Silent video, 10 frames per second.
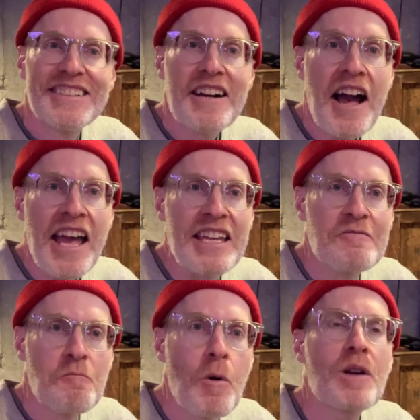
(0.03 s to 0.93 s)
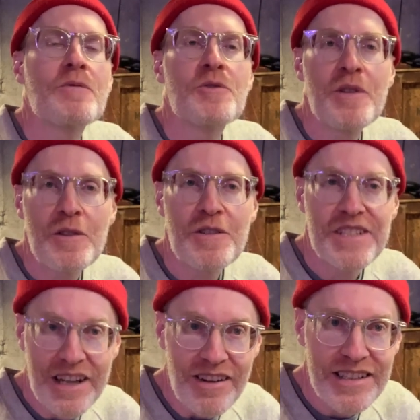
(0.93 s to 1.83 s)
Hi, welcome to another
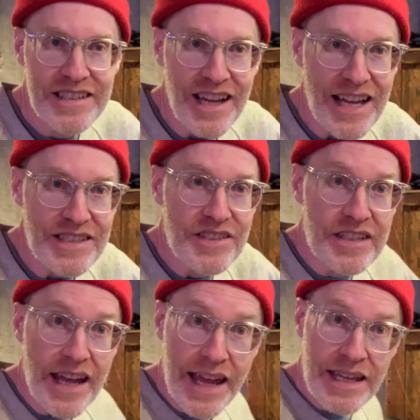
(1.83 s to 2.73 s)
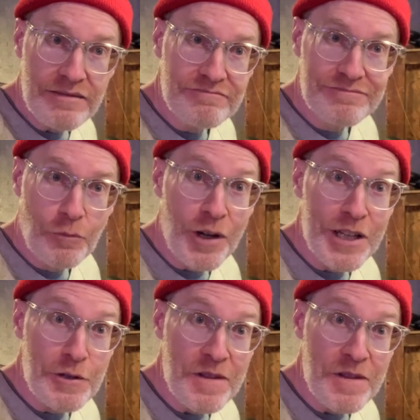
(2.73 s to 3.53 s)
Derek Does. Today, we're gonna do